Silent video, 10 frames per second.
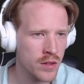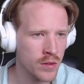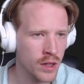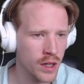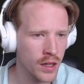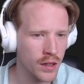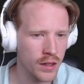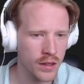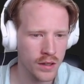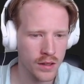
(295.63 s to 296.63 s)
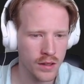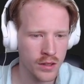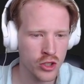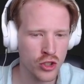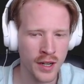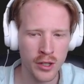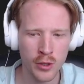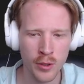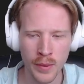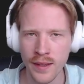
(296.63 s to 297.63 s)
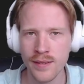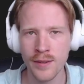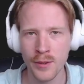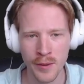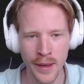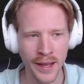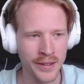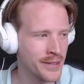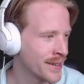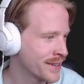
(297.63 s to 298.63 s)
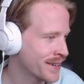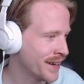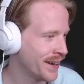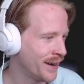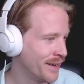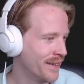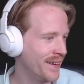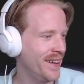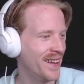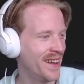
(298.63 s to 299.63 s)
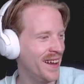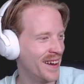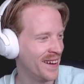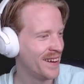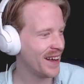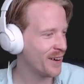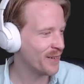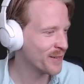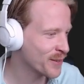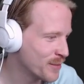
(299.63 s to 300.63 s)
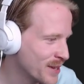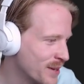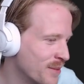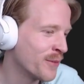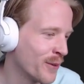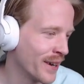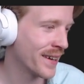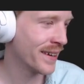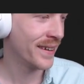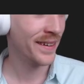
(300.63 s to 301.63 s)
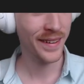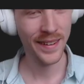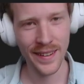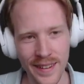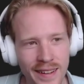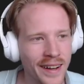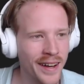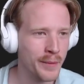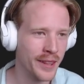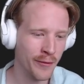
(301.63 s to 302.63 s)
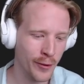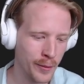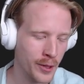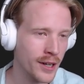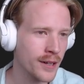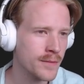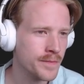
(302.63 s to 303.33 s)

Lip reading: to do your best with the patterns. That's kind of how it went for me before I made the framework.